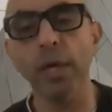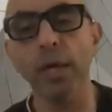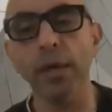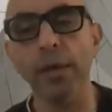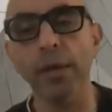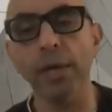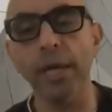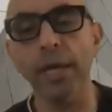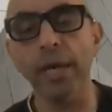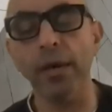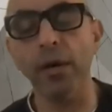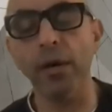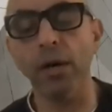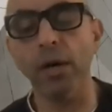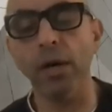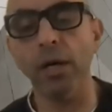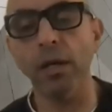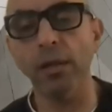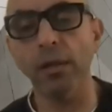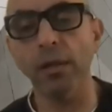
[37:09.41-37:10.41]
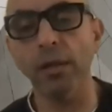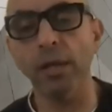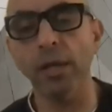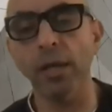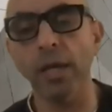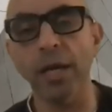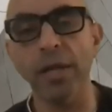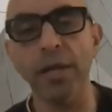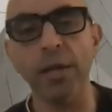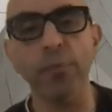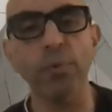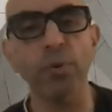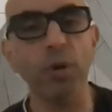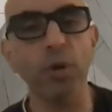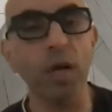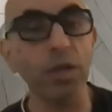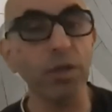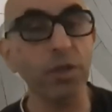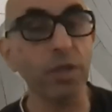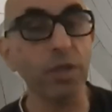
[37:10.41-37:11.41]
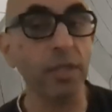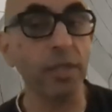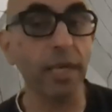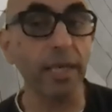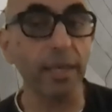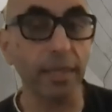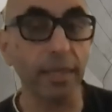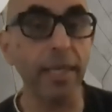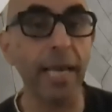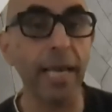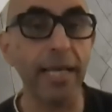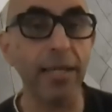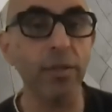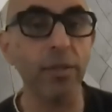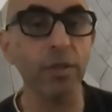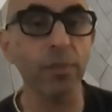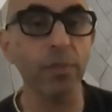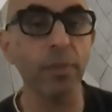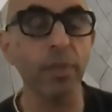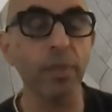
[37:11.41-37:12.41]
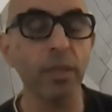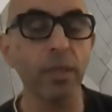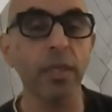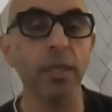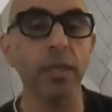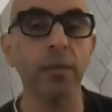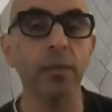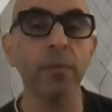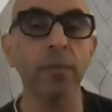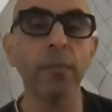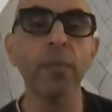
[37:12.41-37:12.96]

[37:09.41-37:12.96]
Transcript: Uh, there are uh, other projects like the Daniels Building